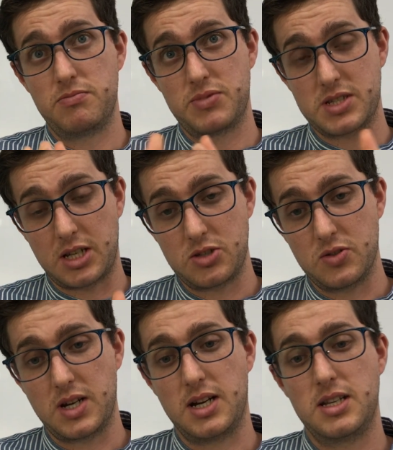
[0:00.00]

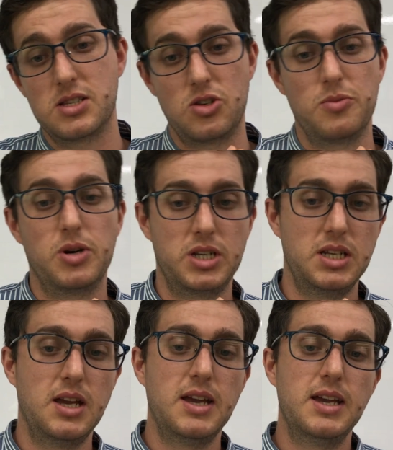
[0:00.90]
cytokines in your body.
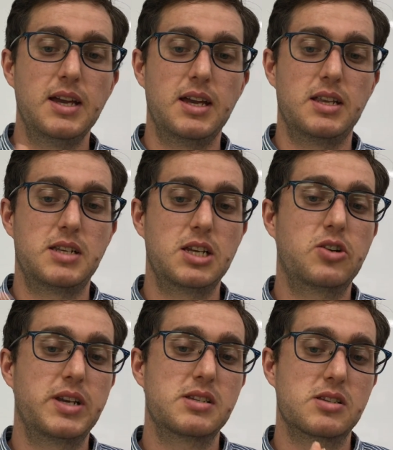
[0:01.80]
It
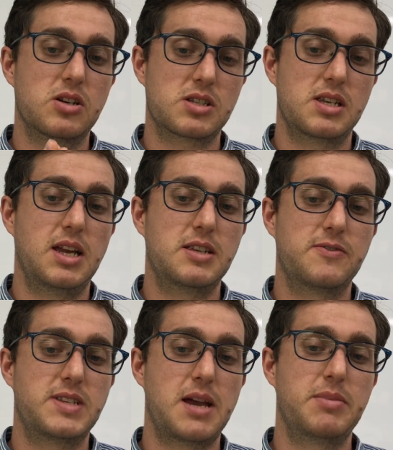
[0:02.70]
decreases
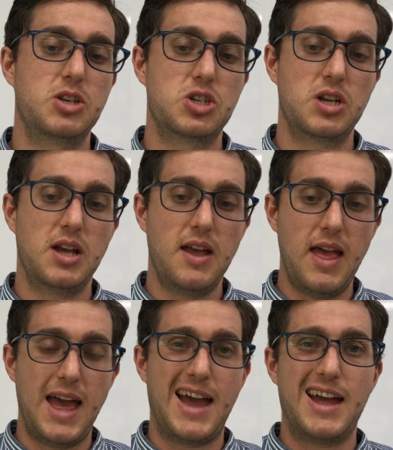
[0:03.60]
oxidative damage,
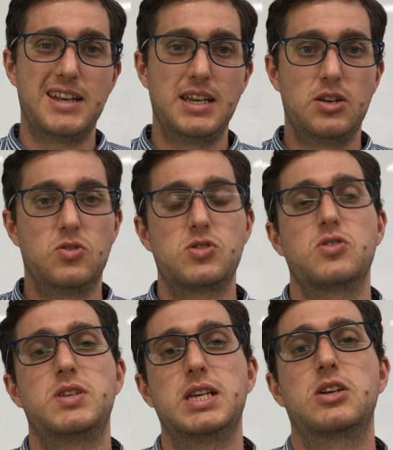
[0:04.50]
and it also
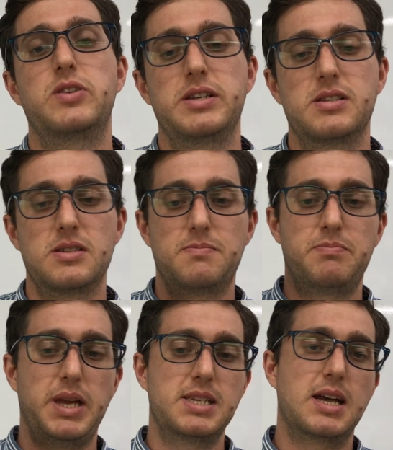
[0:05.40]
decreases
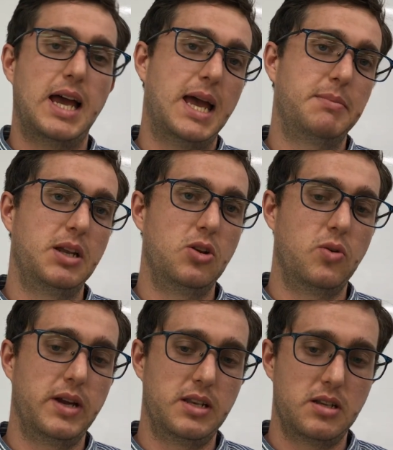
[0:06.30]
beta amyloid